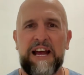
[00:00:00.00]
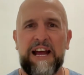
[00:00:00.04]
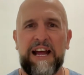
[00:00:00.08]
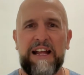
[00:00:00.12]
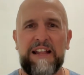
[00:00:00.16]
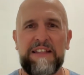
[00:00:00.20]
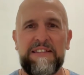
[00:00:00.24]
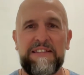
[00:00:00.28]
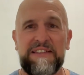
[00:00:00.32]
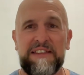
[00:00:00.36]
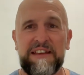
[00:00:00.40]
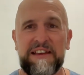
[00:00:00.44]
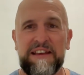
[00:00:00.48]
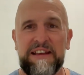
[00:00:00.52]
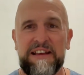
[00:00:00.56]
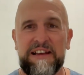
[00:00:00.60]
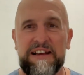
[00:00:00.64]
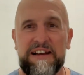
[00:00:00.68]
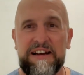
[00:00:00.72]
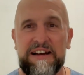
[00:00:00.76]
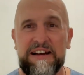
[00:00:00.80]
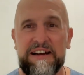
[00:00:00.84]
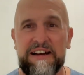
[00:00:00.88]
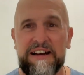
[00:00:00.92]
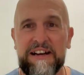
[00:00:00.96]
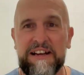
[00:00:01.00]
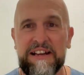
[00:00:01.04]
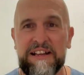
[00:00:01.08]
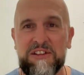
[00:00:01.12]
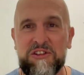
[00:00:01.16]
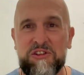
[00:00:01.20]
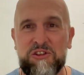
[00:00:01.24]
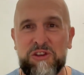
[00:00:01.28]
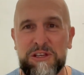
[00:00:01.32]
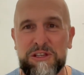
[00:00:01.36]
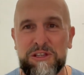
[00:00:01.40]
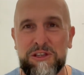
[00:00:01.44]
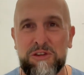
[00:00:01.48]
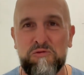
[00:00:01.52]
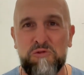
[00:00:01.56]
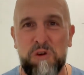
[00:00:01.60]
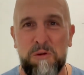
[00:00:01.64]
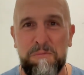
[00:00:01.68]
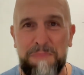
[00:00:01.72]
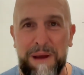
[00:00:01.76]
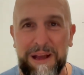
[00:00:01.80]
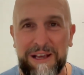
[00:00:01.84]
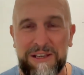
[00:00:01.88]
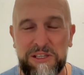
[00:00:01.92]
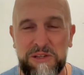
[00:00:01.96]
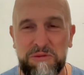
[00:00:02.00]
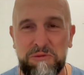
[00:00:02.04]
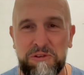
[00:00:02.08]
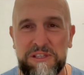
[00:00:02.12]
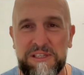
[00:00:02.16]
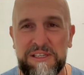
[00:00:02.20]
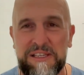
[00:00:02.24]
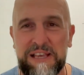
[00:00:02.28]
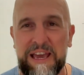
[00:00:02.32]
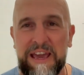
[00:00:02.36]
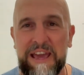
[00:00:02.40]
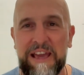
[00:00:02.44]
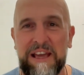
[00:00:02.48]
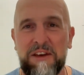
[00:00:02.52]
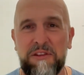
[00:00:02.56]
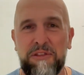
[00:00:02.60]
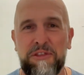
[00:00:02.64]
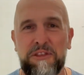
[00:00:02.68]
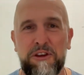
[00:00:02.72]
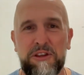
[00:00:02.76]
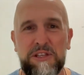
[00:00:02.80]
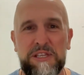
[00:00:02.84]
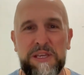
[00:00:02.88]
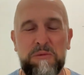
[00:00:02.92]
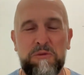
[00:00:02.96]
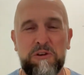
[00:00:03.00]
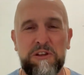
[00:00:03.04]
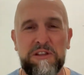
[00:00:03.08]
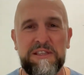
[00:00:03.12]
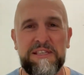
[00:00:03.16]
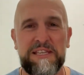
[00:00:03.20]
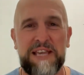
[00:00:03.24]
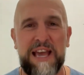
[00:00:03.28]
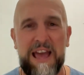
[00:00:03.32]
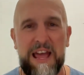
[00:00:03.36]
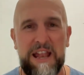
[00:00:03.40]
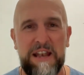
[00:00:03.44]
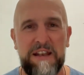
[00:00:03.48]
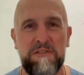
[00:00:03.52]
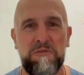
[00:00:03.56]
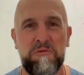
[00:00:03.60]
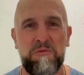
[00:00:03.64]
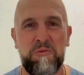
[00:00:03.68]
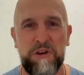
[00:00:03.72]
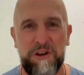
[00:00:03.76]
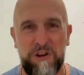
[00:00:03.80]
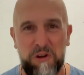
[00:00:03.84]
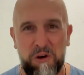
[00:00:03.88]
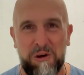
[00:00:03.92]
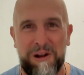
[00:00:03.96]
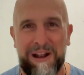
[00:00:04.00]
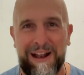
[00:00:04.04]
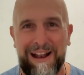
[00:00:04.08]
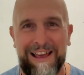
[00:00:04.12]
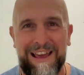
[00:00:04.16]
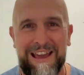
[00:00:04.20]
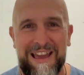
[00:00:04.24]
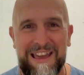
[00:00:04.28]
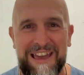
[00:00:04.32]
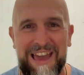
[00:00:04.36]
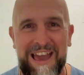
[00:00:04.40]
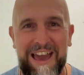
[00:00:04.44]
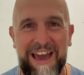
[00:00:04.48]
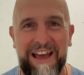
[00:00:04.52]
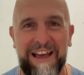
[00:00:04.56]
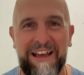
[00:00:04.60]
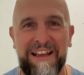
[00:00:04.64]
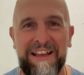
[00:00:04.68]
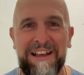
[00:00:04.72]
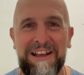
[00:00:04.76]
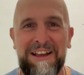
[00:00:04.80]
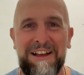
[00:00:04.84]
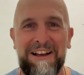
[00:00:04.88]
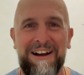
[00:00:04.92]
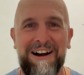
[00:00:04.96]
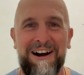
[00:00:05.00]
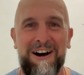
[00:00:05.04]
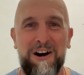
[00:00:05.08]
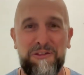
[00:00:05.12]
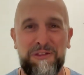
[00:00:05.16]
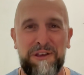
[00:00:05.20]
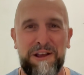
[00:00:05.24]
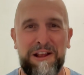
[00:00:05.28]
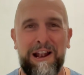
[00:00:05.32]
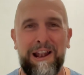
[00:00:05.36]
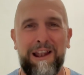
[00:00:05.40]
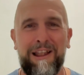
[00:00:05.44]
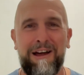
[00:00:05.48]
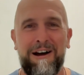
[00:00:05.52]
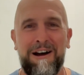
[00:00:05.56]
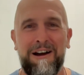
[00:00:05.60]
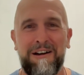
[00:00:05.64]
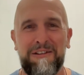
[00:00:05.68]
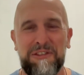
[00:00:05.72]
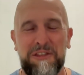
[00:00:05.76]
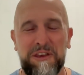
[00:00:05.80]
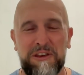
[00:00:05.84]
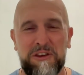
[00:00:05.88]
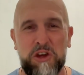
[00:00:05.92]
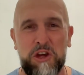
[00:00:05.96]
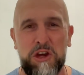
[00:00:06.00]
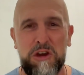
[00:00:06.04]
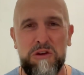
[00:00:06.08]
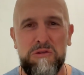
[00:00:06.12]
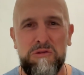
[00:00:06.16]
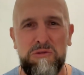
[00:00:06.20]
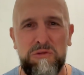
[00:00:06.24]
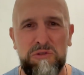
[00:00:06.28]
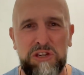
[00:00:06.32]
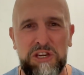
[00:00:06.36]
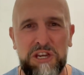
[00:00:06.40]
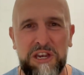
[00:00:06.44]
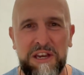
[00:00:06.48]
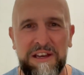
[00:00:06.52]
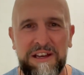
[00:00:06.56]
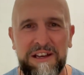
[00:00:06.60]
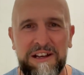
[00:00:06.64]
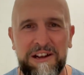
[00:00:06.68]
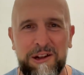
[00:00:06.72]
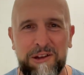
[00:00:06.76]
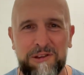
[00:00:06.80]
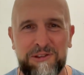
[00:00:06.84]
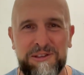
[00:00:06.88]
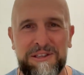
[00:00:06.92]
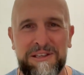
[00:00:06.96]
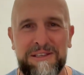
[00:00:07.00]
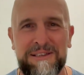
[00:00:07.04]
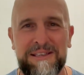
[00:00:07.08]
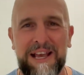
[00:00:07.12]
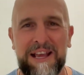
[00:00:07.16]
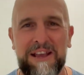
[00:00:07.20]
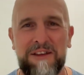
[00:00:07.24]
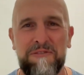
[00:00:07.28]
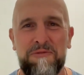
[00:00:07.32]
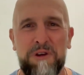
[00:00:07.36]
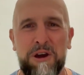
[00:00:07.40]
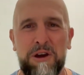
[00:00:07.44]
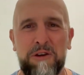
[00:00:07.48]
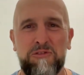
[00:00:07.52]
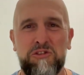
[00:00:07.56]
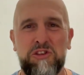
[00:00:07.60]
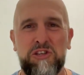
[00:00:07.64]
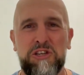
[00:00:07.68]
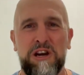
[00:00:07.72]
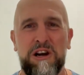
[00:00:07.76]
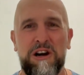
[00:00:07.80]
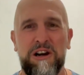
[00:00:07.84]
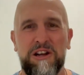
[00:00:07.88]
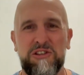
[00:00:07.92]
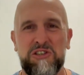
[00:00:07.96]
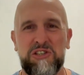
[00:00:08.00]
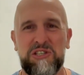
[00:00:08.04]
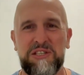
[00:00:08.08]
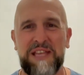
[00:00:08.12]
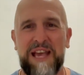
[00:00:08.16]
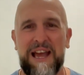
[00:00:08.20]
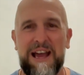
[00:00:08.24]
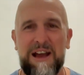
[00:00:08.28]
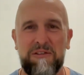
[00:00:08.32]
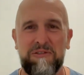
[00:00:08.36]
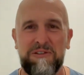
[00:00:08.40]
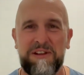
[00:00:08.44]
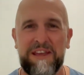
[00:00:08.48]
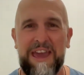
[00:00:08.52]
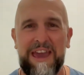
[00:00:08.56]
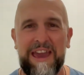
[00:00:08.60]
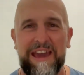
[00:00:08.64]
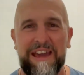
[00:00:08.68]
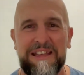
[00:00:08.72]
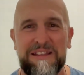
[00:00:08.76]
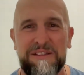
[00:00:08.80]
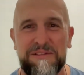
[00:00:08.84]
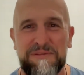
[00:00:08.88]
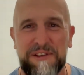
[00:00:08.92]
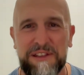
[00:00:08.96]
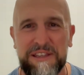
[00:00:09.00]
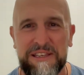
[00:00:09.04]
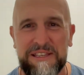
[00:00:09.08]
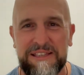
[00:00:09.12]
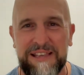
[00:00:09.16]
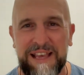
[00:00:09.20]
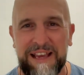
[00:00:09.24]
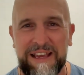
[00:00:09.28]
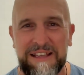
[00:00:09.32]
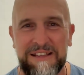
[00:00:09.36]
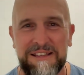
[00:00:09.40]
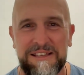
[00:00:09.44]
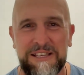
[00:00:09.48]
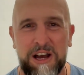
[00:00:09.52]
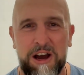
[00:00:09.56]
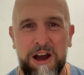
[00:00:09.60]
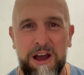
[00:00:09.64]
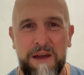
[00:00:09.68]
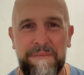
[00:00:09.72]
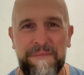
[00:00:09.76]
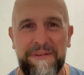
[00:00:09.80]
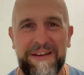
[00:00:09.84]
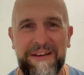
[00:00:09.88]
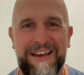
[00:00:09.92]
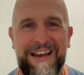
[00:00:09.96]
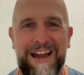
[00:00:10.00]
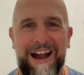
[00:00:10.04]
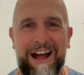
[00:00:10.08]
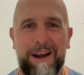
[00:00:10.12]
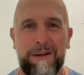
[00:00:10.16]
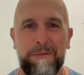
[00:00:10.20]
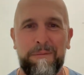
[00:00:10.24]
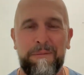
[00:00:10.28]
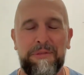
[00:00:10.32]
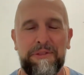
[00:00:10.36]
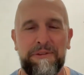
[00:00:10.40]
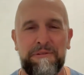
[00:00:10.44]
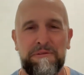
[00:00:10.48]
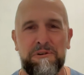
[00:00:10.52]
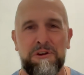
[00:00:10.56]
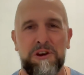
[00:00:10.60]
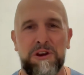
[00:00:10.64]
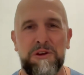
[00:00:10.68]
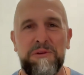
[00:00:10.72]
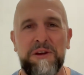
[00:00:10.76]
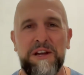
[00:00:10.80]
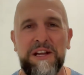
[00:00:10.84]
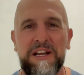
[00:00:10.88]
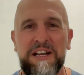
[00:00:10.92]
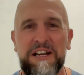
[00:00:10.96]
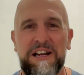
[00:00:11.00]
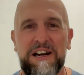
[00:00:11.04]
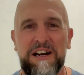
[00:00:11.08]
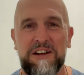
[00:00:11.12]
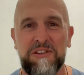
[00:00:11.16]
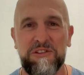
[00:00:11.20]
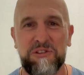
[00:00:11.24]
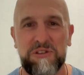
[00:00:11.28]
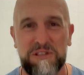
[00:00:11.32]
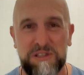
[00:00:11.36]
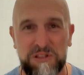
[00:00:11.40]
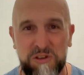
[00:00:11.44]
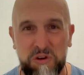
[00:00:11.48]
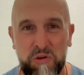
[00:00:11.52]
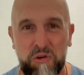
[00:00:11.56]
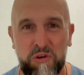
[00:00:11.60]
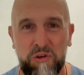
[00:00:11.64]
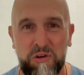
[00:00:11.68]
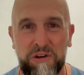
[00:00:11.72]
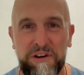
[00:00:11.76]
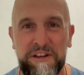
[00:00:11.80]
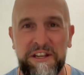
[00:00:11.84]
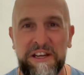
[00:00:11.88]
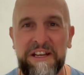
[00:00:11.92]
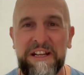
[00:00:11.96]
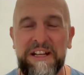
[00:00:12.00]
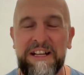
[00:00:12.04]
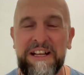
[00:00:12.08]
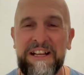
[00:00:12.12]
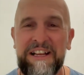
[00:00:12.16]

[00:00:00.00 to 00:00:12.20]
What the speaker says: And just as Rob Baxter was saying at 31-10, we're not clear yet. Arthur Clark, the huge Gloucester second row, charged down Cairns for the second time, galloped through and scored.